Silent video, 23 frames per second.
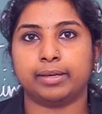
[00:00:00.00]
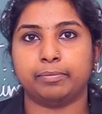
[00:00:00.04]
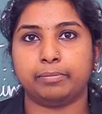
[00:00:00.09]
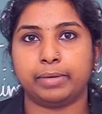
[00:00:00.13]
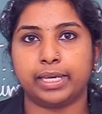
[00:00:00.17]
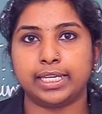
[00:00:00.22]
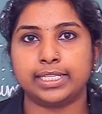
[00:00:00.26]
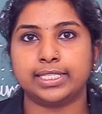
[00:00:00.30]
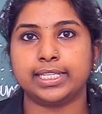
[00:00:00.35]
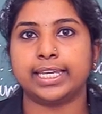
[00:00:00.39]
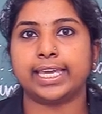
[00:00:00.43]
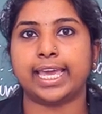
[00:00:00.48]

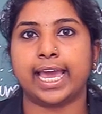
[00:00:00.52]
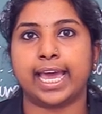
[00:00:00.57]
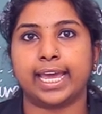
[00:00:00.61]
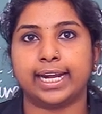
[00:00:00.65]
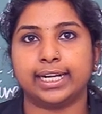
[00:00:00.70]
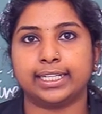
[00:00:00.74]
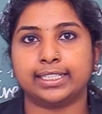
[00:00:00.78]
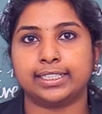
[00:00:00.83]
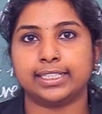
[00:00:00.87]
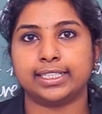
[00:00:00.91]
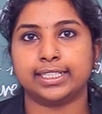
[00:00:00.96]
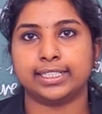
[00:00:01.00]
major
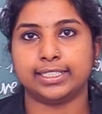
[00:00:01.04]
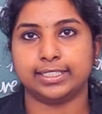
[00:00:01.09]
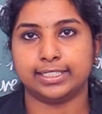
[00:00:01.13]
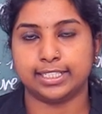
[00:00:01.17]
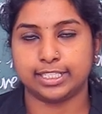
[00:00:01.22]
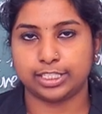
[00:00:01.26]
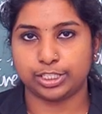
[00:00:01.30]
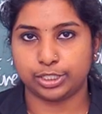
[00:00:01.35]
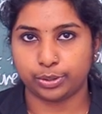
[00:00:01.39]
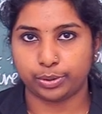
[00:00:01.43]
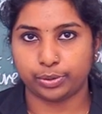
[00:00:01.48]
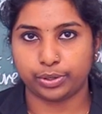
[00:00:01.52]
character in the
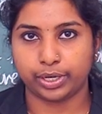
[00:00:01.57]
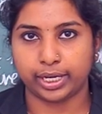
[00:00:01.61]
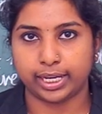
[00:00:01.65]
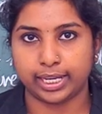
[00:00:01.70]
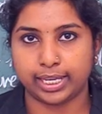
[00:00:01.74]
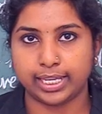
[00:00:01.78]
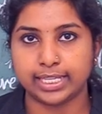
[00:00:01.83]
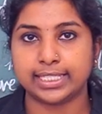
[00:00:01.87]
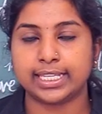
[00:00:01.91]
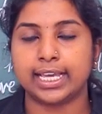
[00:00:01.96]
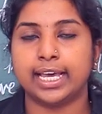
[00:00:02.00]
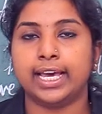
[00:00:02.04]

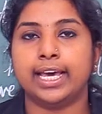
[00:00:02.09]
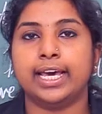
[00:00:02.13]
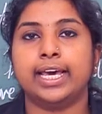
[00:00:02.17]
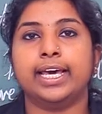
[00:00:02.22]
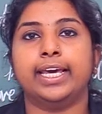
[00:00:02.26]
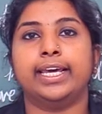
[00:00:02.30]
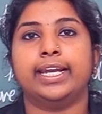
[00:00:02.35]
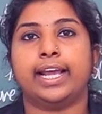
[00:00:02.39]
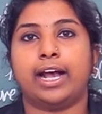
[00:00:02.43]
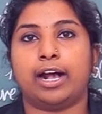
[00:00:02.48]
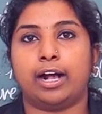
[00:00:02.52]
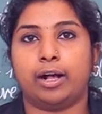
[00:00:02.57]
story is
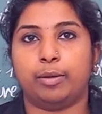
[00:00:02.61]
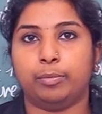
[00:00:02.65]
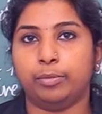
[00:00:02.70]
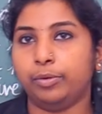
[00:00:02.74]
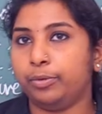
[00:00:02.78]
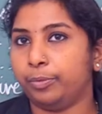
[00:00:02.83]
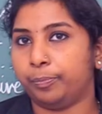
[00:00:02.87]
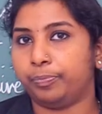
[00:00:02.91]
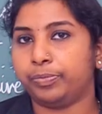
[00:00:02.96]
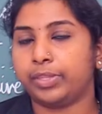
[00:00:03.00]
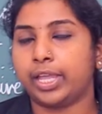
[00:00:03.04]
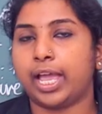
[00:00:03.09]

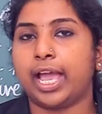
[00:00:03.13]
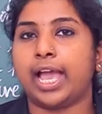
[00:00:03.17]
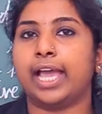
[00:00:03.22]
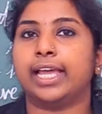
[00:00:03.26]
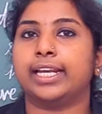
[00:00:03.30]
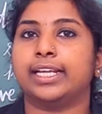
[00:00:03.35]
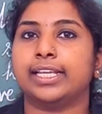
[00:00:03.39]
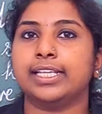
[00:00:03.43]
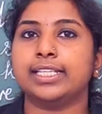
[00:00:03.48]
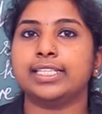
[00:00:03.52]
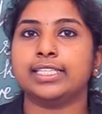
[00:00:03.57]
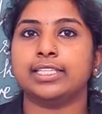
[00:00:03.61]
Ramu,
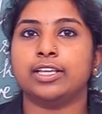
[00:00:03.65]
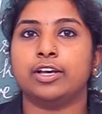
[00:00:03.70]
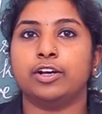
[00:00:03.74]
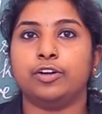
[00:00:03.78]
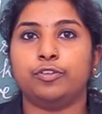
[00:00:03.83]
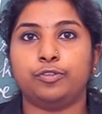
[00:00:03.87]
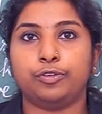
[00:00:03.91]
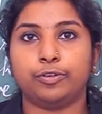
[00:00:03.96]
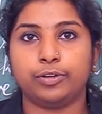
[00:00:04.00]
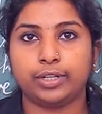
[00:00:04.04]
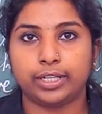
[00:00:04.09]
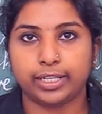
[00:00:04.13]
and his
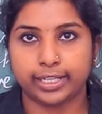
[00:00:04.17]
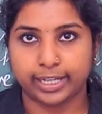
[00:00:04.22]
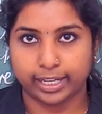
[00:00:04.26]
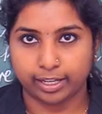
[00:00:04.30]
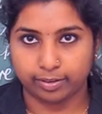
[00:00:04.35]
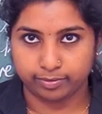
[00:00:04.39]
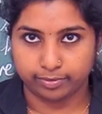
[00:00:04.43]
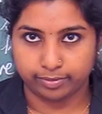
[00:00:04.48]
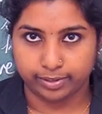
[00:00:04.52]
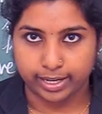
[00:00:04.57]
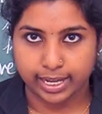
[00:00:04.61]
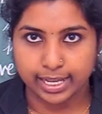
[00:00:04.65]
full
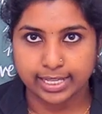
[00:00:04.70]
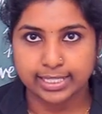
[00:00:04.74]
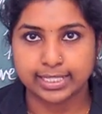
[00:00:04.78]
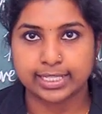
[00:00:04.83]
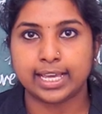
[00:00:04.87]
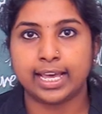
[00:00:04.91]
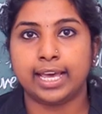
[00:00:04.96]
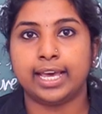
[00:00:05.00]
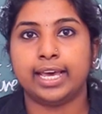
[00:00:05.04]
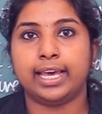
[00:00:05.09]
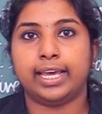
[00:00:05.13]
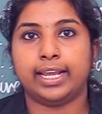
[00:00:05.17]
name was
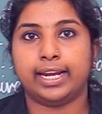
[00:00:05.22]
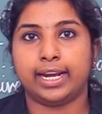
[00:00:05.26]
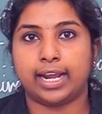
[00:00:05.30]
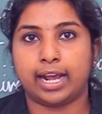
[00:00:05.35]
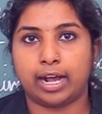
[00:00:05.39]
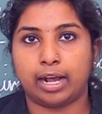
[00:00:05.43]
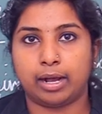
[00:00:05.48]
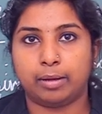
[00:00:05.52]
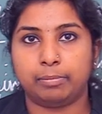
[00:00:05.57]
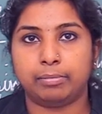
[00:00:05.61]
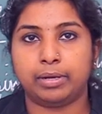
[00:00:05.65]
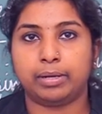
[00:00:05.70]

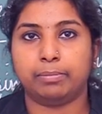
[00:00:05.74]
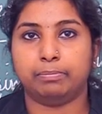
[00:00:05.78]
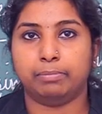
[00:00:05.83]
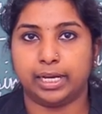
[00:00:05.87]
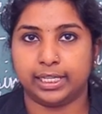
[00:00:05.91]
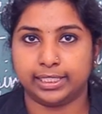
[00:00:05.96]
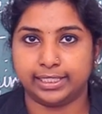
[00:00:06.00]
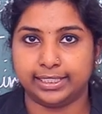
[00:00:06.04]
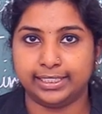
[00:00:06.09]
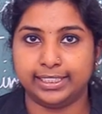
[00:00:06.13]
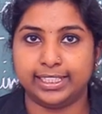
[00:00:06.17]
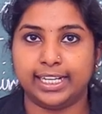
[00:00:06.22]

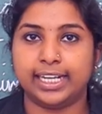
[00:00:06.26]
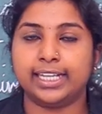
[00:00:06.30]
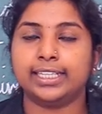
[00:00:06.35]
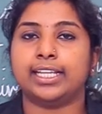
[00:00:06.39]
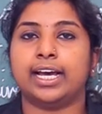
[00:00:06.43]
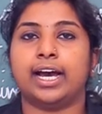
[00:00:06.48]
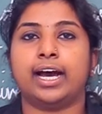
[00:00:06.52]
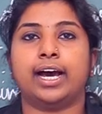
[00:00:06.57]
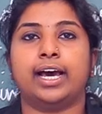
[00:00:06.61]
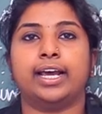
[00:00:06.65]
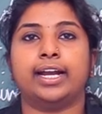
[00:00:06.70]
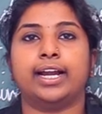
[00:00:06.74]
Ramabhadra
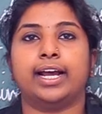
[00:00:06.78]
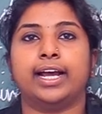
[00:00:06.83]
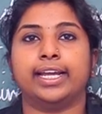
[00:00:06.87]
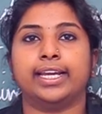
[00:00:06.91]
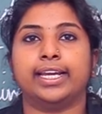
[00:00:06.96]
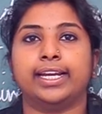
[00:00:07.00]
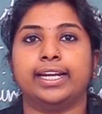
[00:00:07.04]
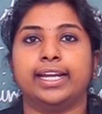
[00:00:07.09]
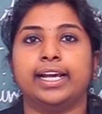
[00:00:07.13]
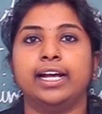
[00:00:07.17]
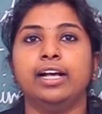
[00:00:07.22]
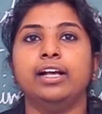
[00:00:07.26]

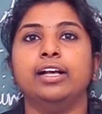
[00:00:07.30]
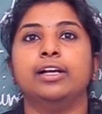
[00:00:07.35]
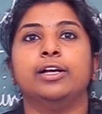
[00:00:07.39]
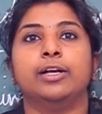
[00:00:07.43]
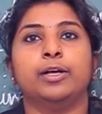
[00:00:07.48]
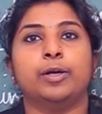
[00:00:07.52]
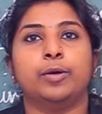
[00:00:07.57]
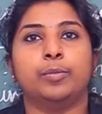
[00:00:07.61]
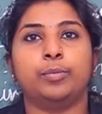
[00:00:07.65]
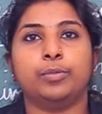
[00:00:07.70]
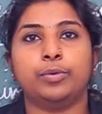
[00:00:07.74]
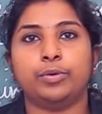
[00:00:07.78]
Narayana
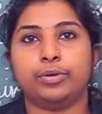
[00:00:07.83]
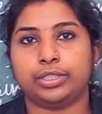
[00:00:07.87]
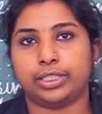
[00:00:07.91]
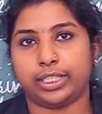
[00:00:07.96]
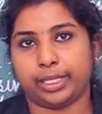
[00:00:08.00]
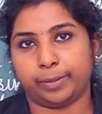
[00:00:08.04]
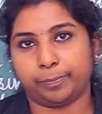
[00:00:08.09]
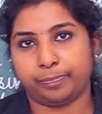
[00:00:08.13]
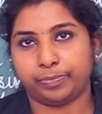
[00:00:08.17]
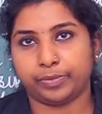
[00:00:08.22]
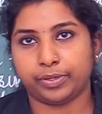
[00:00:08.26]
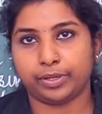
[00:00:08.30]

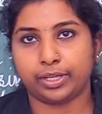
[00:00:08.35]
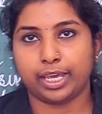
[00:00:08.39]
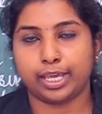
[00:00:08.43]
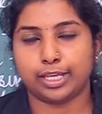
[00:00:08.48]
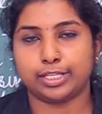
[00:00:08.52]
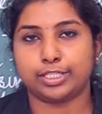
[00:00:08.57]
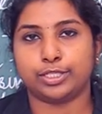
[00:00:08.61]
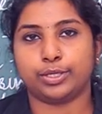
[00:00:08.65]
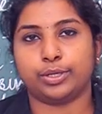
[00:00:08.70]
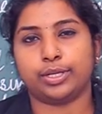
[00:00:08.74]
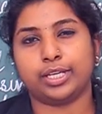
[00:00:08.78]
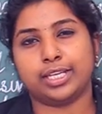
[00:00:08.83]
Murthy. Okay,
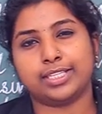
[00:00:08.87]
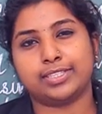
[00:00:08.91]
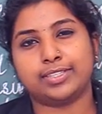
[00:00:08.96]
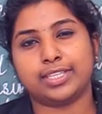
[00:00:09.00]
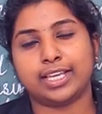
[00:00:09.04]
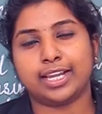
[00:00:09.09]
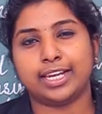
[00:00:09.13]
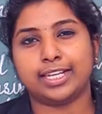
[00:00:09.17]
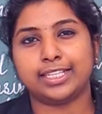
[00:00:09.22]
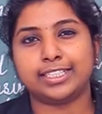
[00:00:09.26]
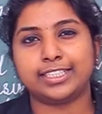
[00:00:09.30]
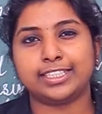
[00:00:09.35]
so he is
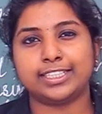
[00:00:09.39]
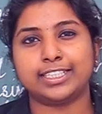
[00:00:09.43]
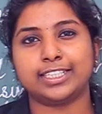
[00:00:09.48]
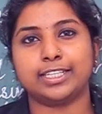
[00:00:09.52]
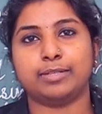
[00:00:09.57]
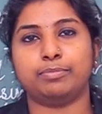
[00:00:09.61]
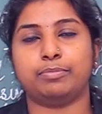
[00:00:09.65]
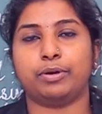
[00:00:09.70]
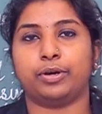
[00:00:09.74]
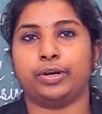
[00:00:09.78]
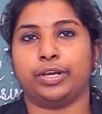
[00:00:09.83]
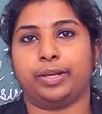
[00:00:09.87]
a
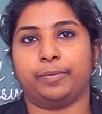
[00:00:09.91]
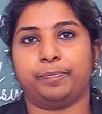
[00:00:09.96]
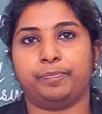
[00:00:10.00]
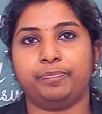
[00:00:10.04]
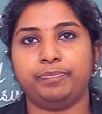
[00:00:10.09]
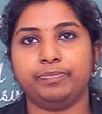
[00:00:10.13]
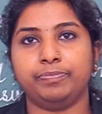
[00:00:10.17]
little boy.